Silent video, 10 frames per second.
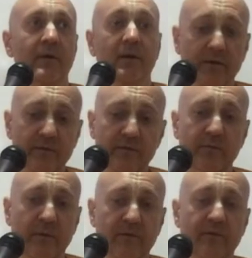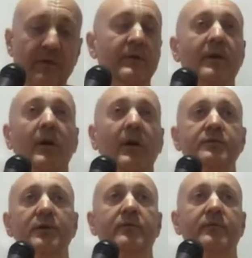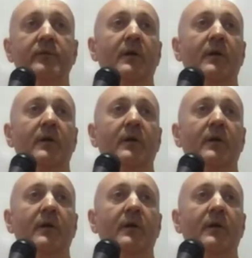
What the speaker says: This is what it's given in our Shastra.